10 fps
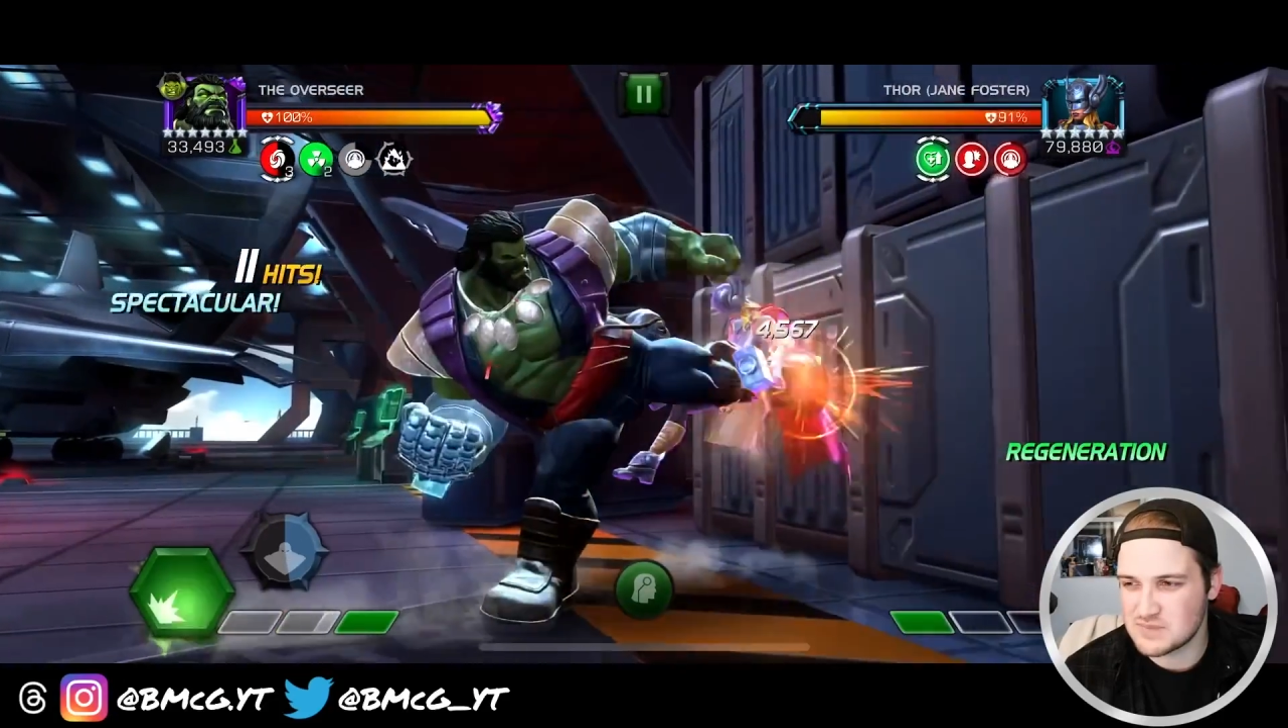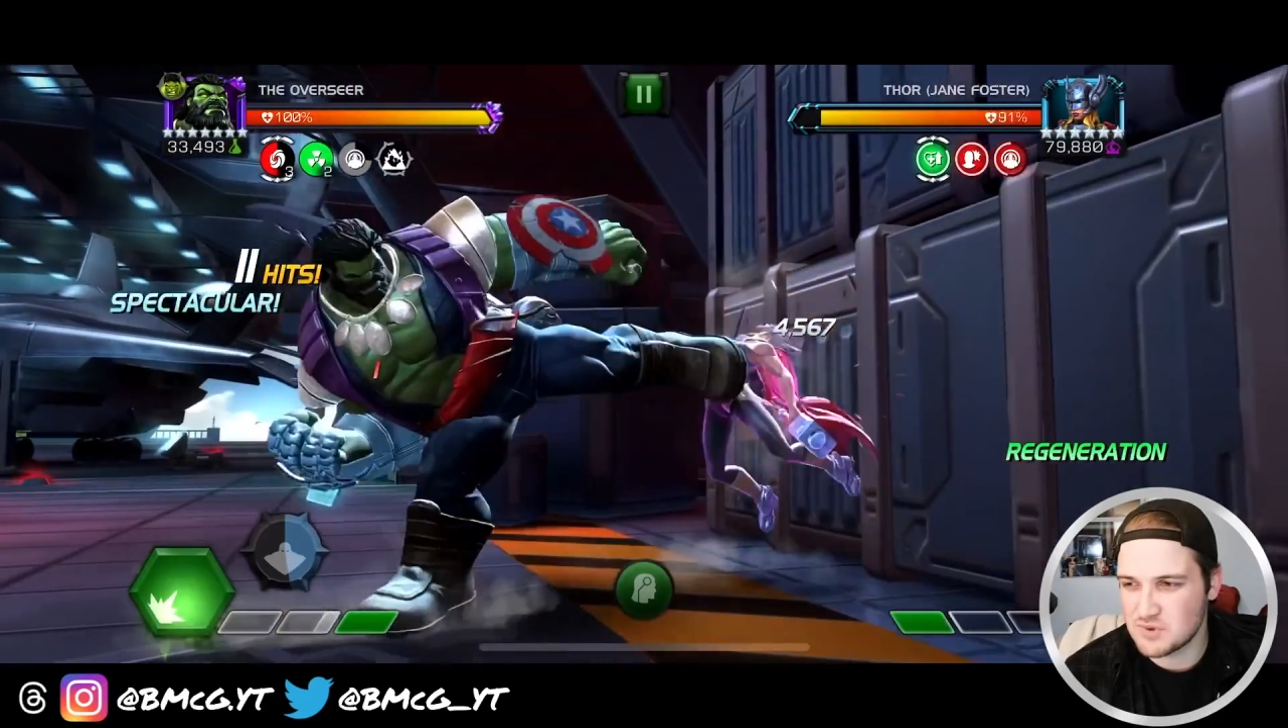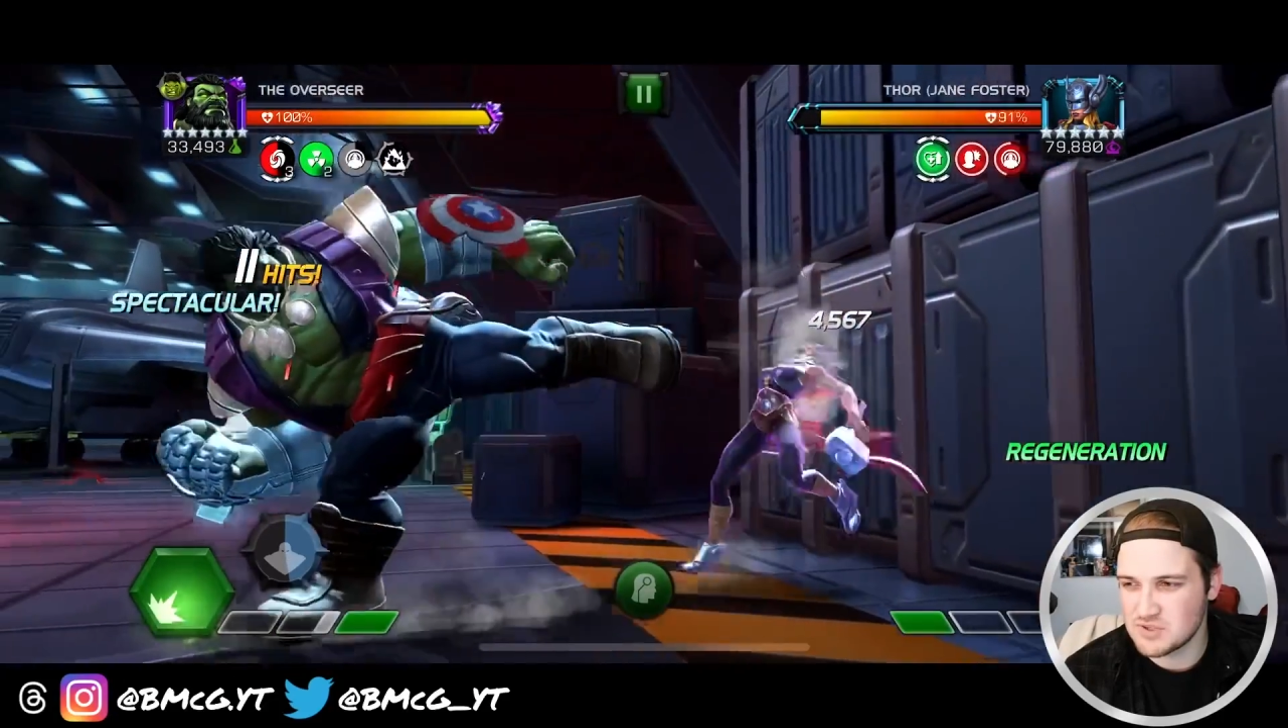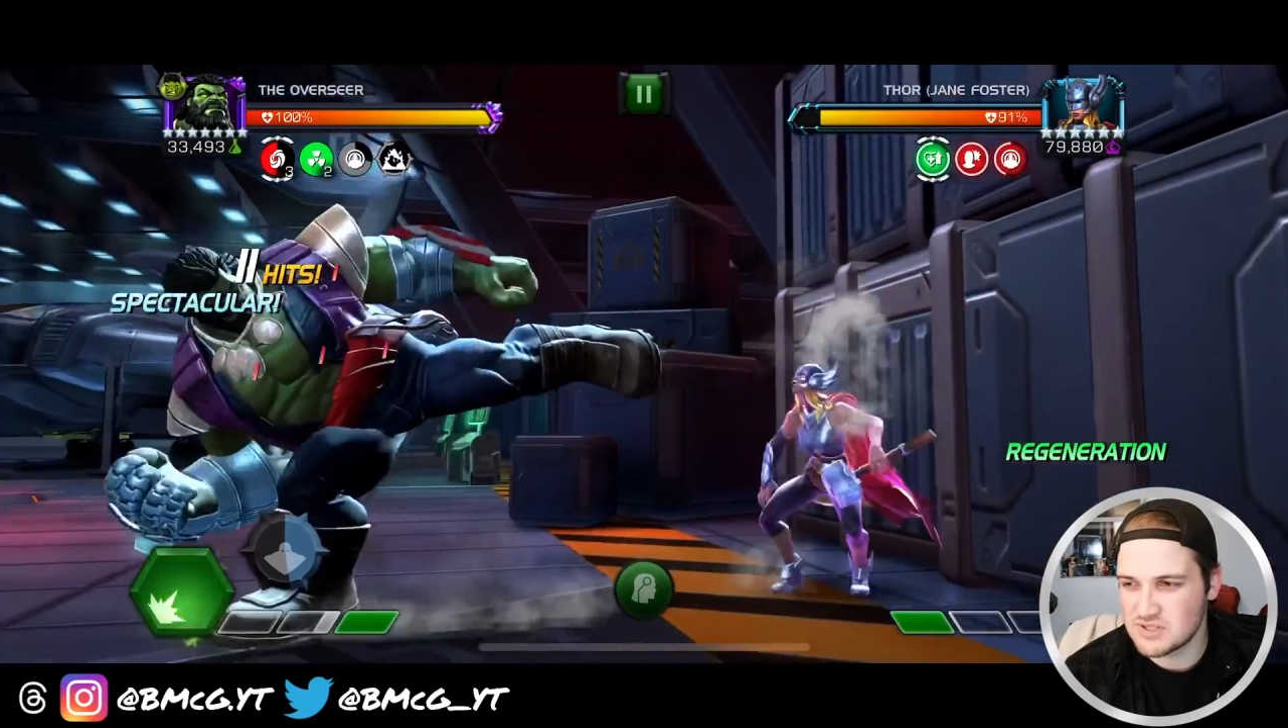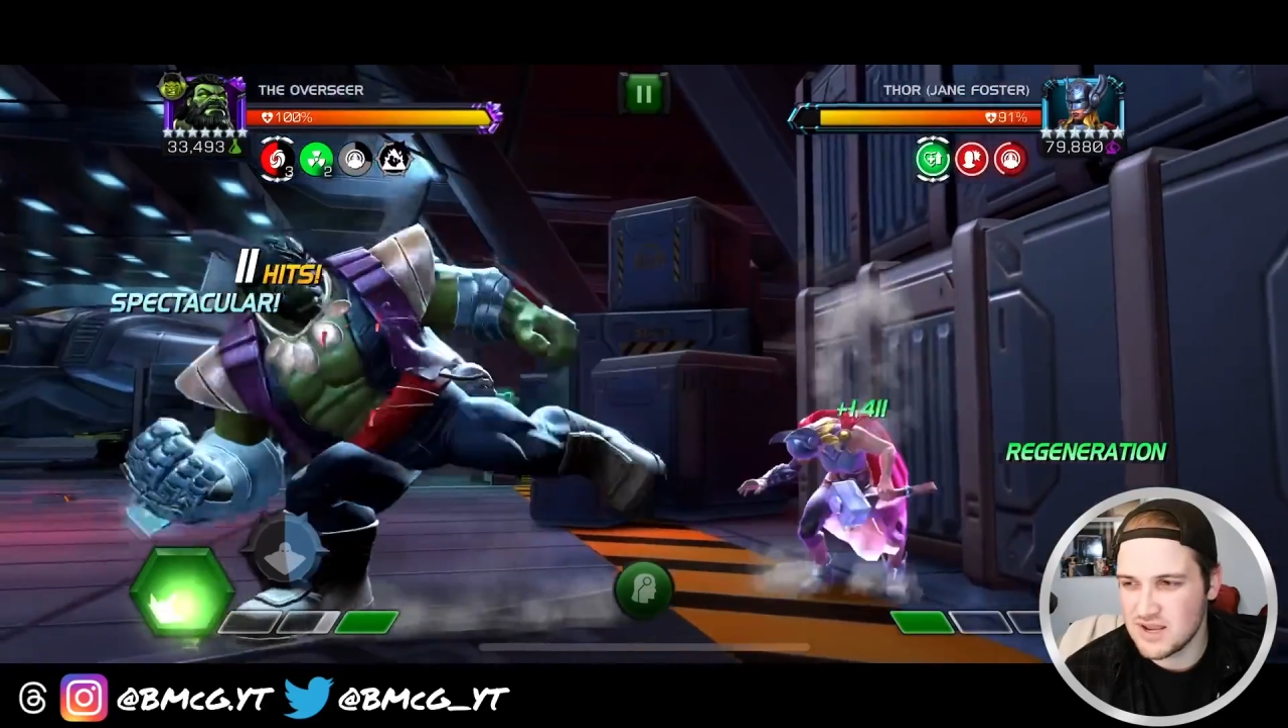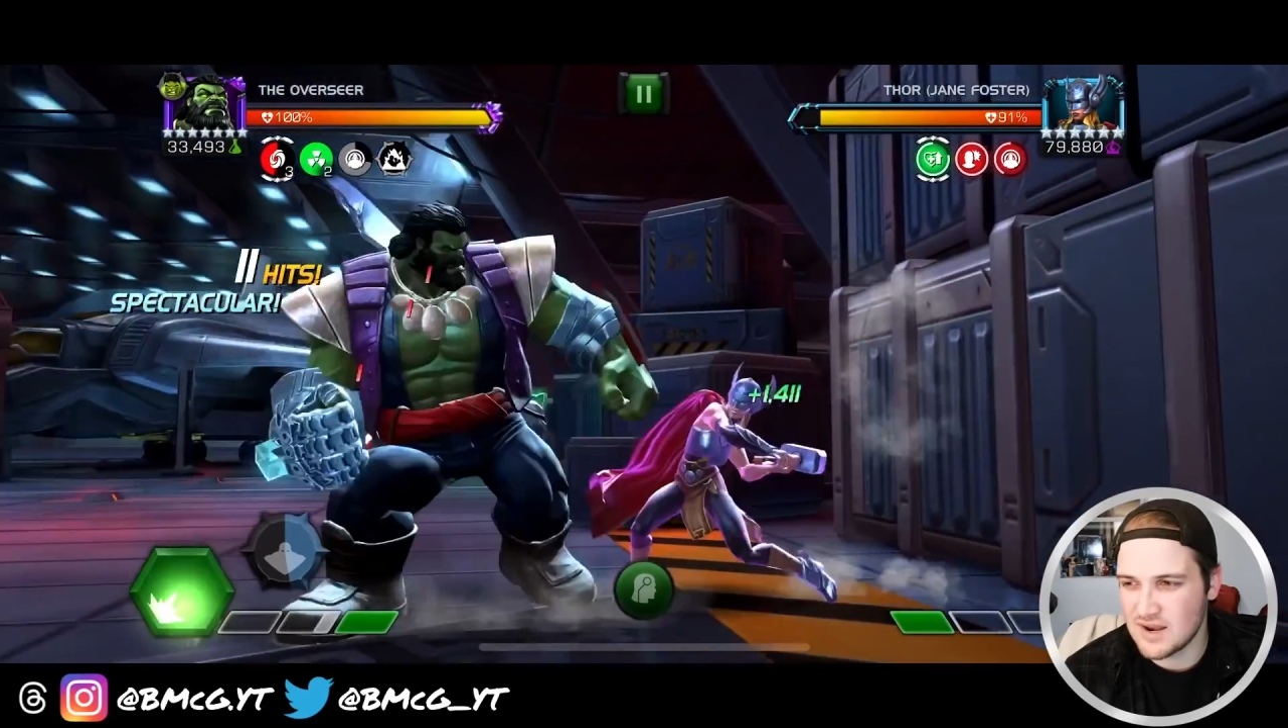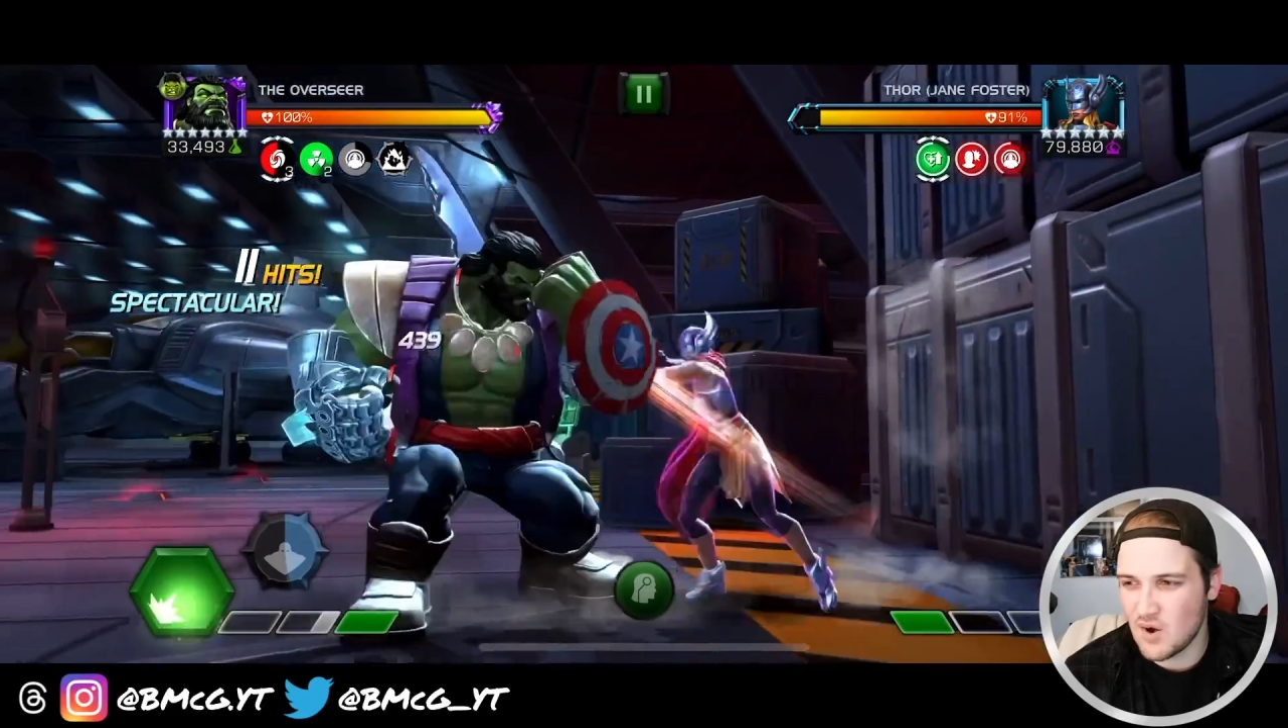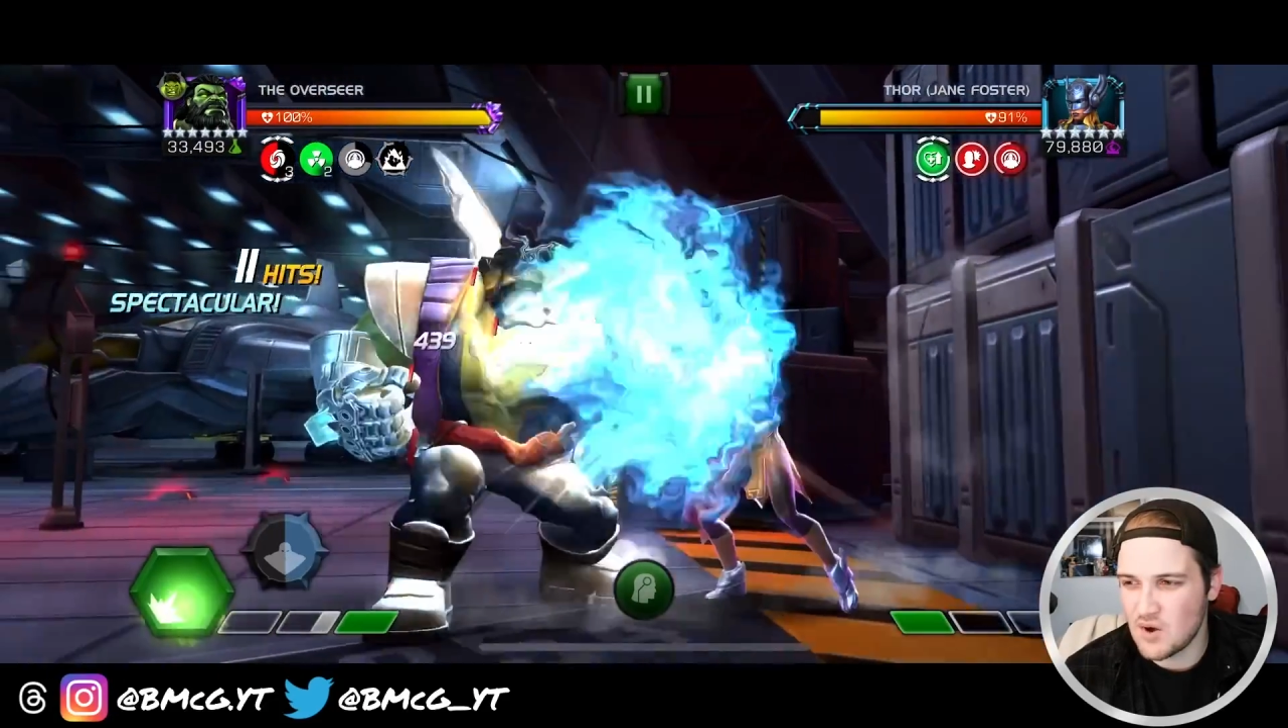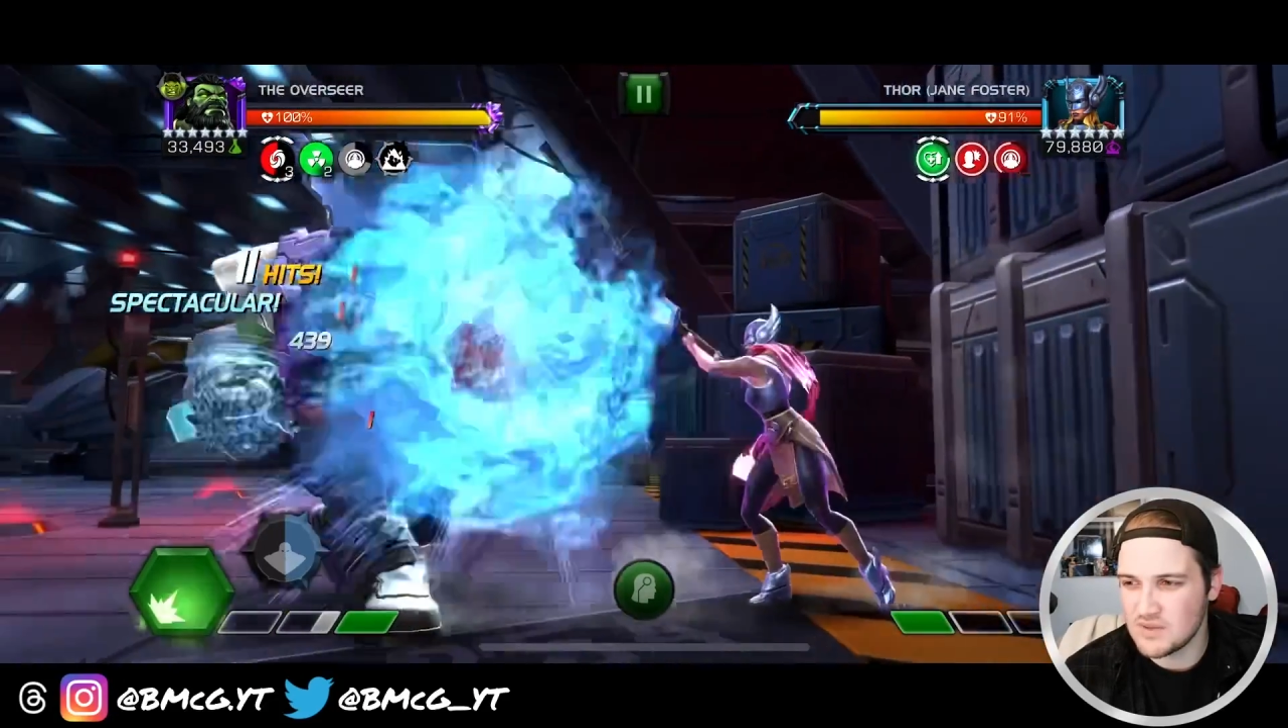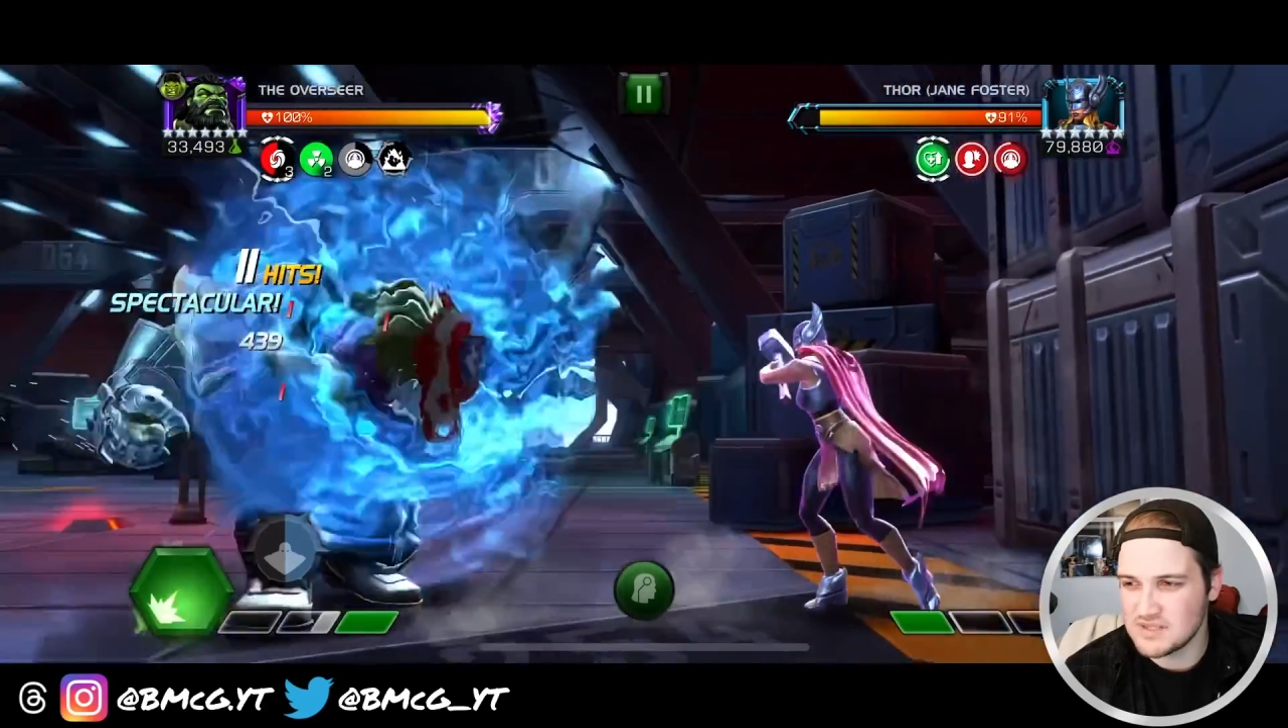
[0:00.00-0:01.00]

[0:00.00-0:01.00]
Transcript: Dispersion on all